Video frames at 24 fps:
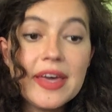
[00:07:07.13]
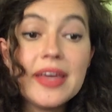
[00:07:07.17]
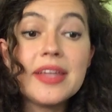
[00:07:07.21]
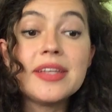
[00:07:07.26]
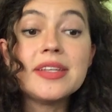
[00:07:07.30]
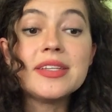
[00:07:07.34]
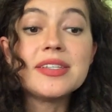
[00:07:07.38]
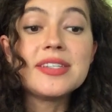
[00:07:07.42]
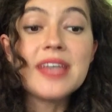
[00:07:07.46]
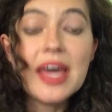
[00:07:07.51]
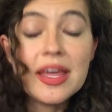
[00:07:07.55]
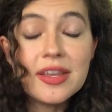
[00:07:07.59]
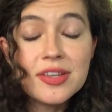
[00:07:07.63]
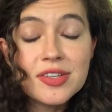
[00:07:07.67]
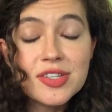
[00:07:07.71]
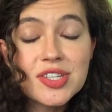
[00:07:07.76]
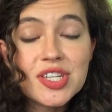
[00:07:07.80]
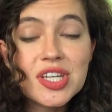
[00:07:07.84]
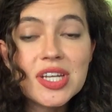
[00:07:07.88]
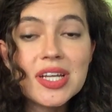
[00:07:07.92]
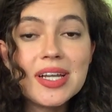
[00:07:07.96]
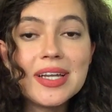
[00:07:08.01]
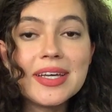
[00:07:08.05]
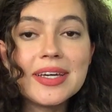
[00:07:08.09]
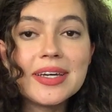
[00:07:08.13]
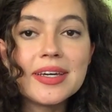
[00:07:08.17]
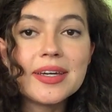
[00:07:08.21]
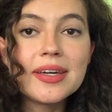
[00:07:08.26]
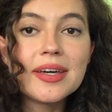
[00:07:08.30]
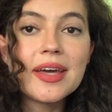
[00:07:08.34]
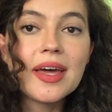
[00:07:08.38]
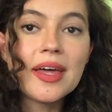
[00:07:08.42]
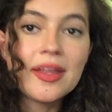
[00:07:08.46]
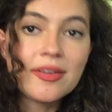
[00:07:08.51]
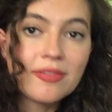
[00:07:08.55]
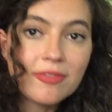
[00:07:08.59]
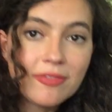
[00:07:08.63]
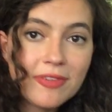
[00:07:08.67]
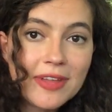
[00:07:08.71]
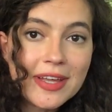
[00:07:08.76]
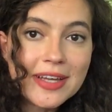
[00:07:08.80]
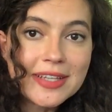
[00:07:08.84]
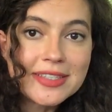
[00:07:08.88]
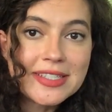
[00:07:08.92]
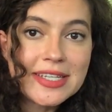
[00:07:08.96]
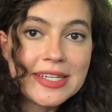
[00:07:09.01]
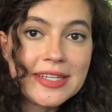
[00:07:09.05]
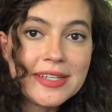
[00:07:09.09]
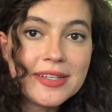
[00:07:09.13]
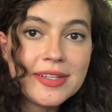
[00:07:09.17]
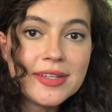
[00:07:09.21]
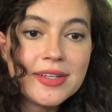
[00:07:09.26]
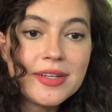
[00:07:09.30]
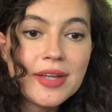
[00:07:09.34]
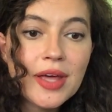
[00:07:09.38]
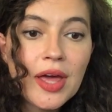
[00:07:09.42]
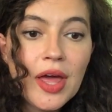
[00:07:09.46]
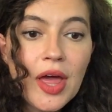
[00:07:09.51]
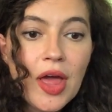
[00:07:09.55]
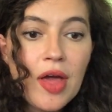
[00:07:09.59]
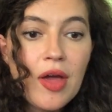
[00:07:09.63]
intentionally inflicted